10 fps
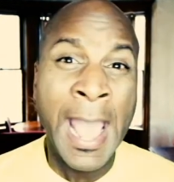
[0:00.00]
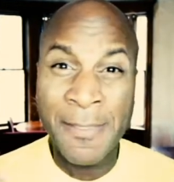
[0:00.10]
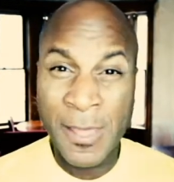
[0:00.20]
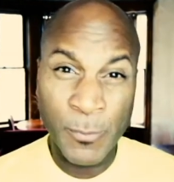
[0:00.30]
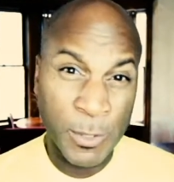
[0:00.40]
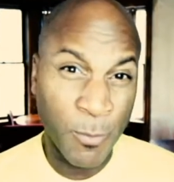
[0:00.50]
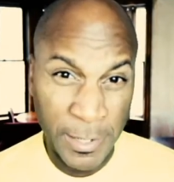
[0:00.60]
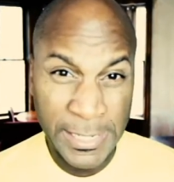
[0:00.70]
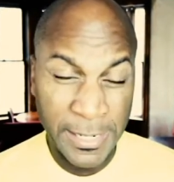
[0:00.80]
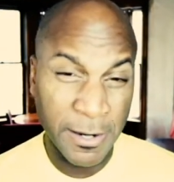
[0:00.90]
and then we
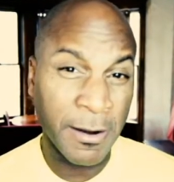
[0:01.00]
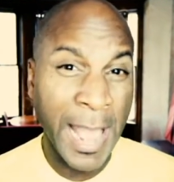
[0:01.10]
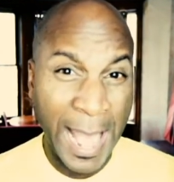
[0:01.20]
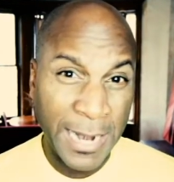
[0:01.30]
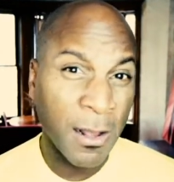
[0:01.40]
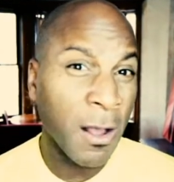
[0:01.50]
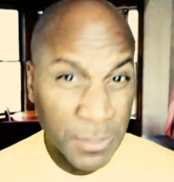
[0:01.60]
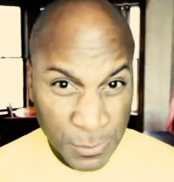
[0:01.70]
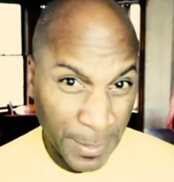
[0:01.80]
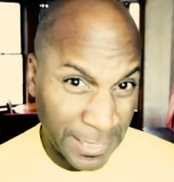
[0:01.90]
work here at
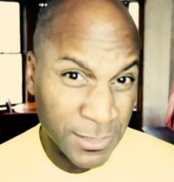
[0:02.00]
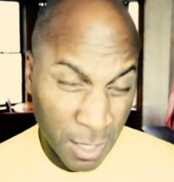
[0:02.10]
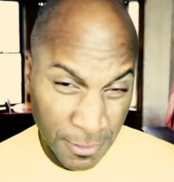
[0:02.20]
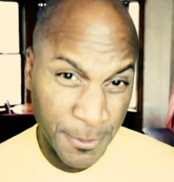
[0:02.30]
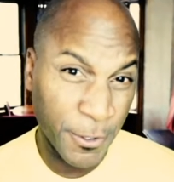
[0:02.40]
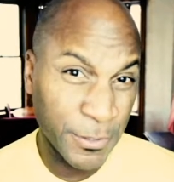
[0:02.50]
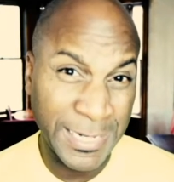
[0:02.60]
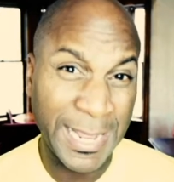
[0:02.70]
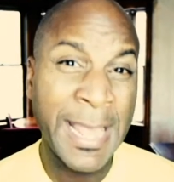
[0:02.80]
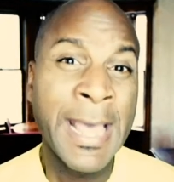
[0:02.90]
Alt Space on
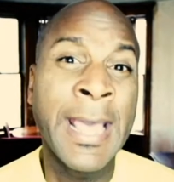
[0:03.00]
Thursday.